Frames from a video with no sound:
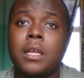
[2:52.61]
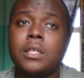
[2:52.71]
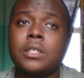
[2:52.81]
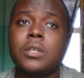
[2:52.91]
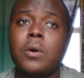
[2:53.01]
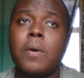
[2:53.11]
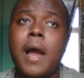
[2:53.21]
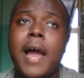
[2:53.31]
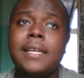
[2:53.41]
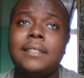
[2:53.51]
So
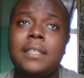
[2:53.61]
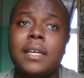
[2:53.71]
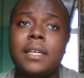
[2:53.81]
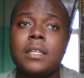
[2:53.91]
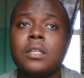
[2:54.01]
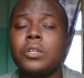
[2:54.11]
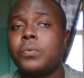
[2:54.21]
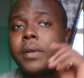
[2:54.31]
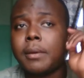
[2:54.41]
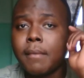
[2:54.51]
I started
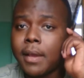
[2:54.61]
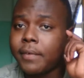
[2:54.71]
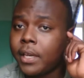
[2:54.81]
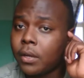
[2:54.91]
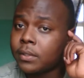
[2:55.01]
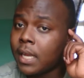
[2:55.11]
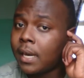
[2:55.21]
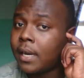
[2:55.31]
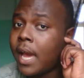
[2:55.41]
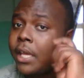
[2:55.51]
doing my videos,
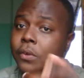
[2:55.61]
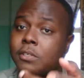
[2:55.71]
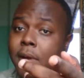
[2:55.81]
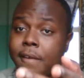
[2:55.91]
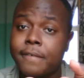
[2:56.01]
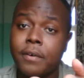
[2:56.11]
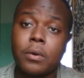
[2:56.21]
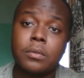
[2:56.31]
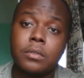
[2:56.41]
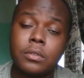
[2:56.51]
and I use my
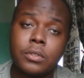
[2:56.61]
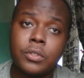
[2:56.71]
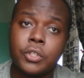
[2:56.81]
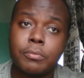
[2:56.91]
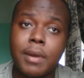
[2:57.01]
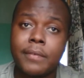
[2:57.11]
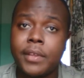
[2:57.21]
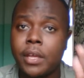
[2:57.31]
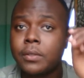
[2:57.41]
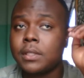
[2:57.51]
phone to shoot my
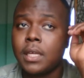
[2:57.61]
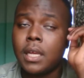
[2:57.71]
videos.